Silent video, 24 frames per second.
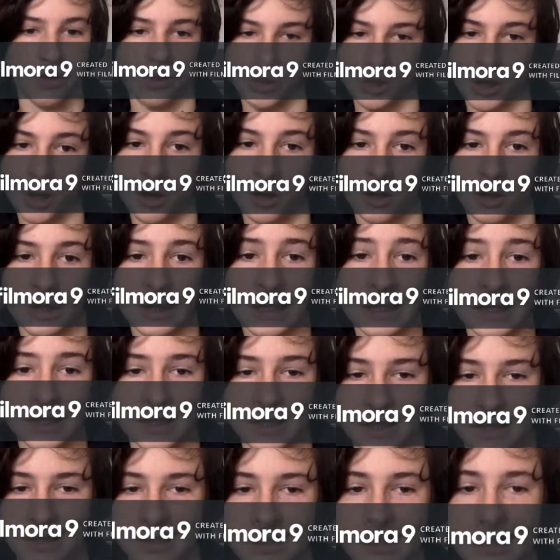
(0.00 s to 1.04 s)
the dog
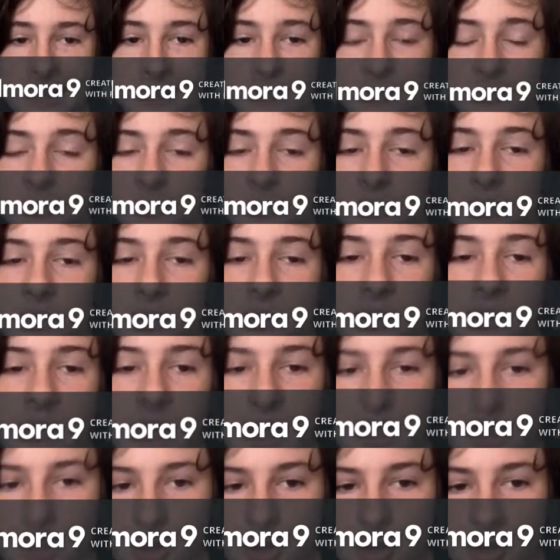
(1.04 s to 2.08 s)
eats
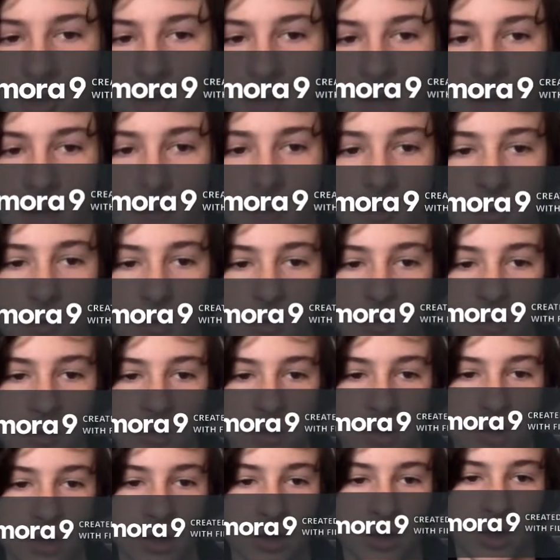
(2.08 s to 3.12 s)
his/her
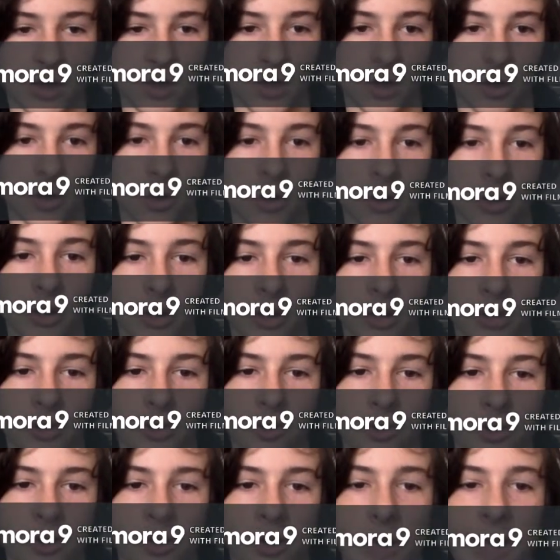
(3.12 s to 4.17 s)
house. Koira
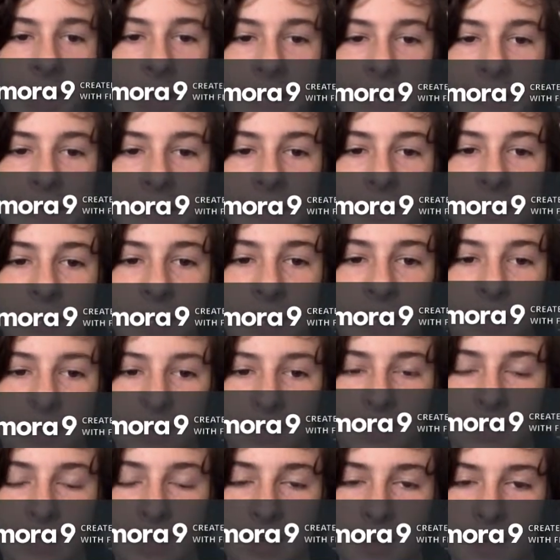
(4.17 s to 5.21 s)
syö hänen
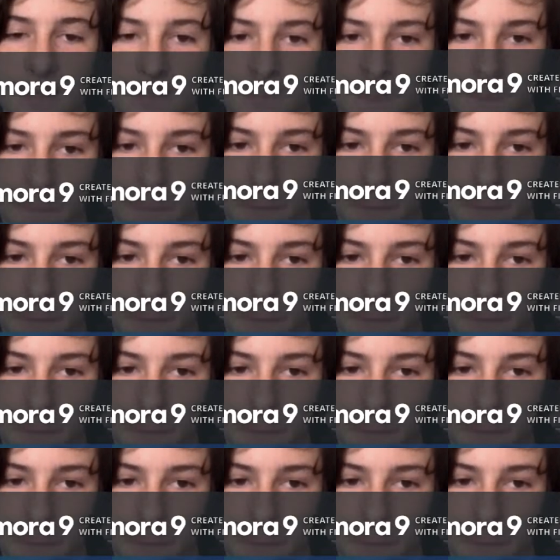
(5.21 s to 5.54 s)
talonsa.